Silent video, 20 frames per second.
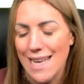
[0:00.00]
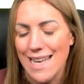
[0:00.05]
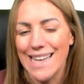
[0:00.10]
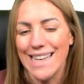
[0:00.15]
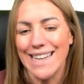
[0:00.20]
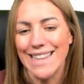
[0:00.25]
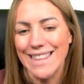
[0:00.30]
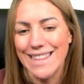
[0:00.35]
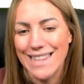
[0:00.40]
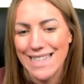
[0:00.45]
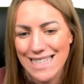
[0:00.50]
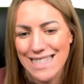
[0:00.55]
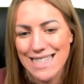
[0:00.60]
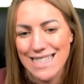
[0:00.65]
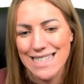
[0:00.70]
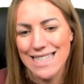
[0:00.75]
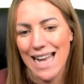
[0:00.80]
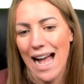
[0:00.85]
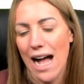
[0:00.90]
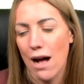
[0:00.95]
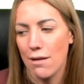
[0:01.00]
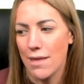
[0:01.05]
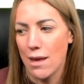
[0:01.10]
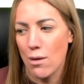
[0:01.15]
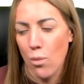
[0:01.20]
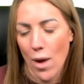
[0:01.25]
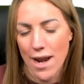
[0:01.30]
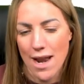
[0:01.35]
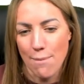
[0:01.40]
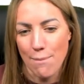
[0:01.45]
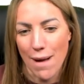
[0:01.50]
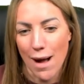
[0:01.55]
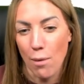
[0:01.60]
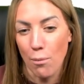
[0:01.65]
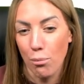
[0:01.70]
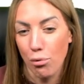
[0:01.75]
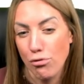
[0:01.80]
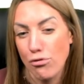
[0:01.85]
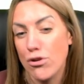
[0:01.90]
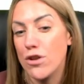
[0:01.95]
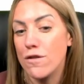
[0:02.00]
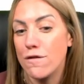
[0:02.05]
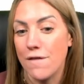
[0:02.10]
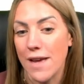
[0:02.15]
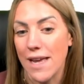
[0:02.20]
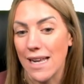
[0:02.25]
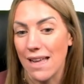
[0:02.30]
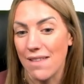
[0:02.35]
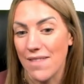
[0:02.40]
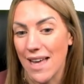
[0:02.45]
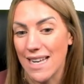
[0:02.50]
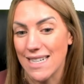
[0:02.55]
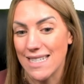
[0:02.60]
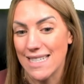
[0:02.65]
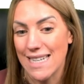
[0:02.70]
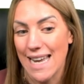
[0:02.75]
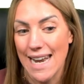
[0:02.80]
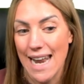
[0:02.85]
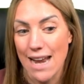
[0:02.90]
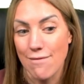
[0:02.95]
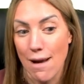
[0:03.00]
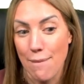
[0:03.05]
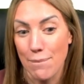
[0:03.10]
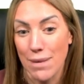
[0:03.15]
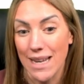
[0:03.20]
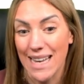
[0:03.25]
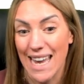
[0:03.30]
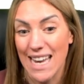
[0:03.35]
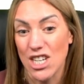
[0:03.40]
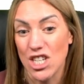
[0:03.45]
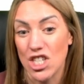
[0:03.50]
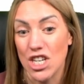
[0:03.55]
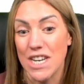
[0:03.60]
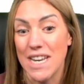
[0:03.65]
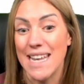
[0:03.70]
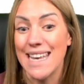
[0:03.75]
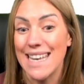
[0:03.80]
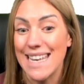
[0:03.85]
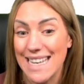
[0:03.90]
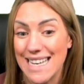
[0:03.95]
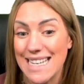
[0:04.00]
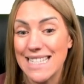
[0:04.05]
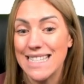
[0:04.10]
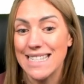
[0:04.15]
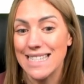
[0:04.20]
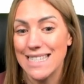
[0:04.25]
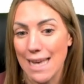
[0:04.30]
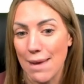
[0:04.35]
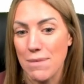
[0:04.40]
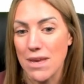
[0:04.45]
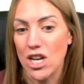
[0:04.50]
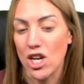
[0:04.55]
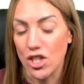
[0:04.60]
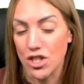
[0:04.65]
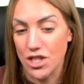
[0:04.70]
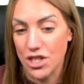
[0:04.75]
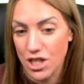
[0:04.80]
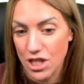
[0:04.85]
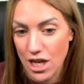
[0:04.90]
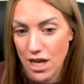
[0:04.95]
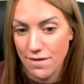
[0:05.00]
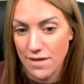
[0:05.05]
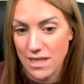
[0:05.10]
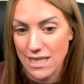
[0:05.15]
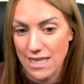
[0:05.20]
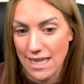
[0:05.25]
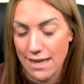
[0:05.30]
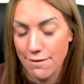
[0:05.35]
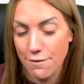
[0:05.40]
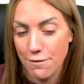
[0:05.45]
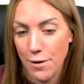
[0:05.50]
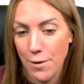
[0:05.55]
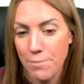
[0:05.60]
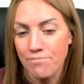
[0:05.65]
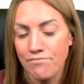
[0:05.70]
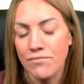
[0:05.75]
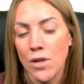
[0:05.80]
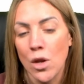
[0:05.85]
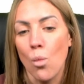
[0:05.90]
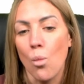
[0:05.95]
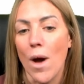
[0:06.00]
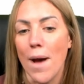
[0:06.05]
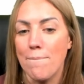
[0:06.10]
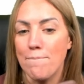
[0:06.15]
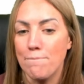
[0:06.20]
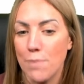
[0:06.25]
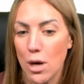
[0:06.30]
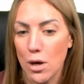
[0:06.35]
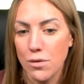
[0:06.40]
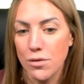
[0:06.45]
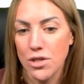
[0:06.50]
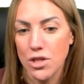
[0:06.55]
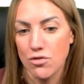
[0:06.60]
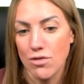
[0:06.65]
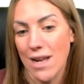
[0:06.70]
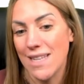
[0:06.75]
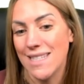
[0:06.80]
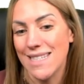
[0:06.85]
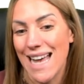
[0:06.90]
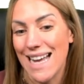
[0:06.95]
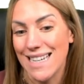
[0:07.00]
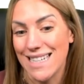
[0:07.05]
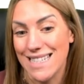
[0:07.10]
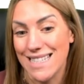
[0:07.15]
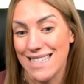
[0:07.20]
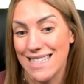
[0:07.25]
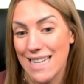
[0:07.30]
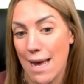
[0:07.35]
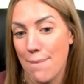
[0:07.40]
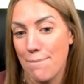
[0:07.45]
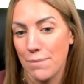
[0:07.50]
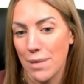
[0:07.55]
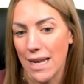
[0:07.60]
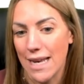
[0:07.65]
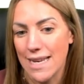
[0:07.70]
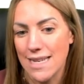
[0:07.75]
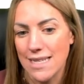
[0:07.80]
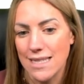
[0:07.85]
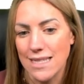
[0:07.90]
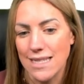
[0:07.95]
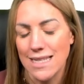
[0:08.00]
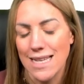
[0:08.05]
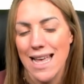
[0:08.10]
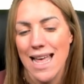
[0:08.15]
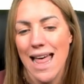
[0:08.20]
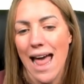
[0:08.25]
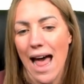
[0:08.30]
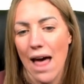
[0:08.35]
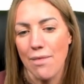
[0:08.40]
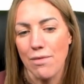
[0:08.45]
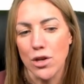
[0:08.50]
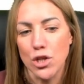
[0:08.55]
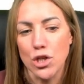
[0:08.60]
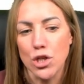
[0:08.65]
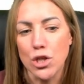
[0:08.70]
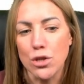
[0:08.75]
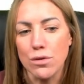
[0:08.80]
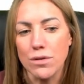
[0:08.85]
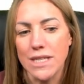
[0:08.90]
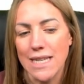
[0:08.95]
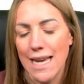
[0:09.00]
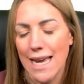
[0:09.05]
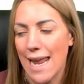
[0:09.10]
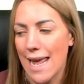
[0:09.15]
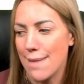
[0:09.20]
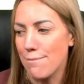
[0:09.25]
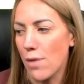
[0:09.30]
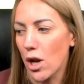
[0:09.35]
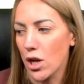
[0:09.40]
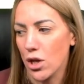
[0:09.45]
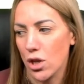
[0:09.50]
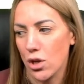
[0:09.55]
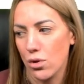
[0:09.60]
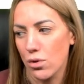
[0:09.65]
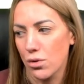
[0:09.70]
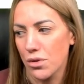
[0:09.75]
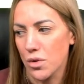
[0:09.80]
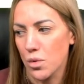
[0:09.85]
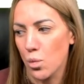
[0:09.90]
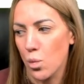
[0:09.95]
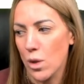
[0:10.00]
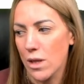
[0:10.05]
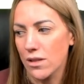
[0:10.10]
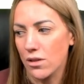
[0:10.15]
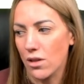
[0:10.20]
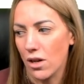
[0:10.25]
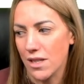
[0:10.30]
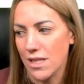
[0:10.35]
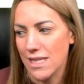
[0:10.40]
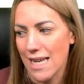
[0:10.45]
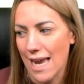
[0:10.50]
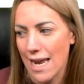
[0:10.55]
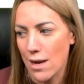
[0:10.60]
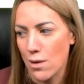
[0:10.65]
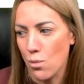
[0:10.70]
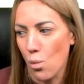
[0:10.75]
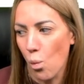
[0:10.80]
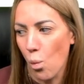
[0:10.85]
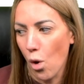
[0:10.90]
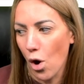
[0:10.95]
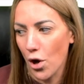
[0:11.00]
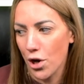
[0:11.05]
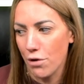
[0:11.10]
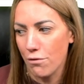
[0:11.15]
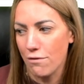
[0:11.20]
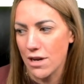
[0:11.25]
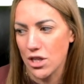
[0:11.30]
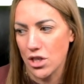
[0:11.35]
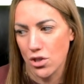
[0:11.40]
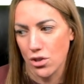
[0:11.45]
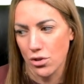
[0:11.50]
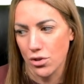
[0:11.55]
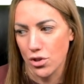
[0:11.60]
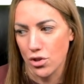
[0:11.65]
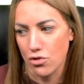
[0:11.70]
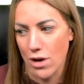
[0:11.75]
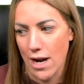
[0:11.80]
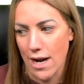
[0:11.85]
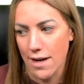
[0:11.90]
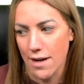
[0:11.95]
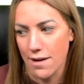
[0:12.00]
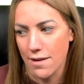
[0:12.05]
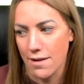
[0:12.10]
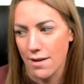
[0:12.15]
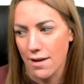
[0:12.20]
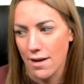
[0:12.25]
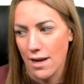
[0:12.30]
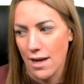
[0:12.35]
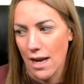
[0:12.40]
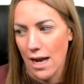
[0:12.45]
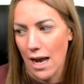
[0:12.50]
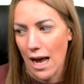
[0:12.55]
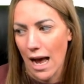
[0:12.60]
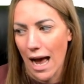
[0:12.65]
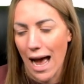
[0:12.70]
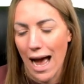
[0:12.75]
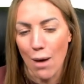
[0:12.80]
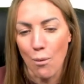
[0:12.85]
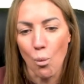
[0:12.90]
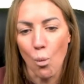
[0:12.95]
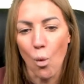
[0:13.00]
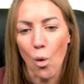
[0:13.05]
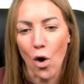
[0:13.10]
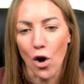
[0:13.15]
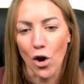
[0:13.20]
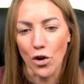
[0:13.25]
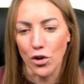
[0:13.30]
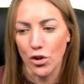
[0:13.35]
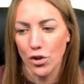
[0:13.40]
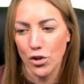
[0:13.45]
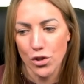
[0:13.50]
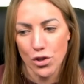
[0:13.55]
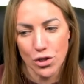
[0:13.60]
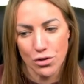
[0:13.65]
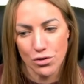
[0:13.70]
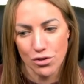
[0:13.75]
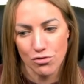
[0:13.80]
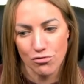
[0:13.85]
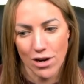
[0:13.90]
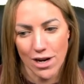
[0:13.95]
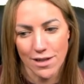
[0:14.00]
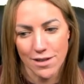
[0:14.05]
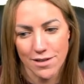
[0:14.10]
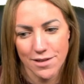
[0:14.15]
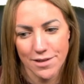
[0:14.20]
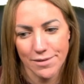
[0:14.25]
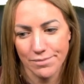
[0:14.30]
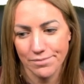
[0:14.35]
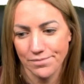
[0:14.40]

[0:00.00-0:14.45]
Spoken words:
And this is how they went about proving that DNA replication is semi-conservative, where both strands act as templates and the new DNA molecules will contain one original strand and one new strand.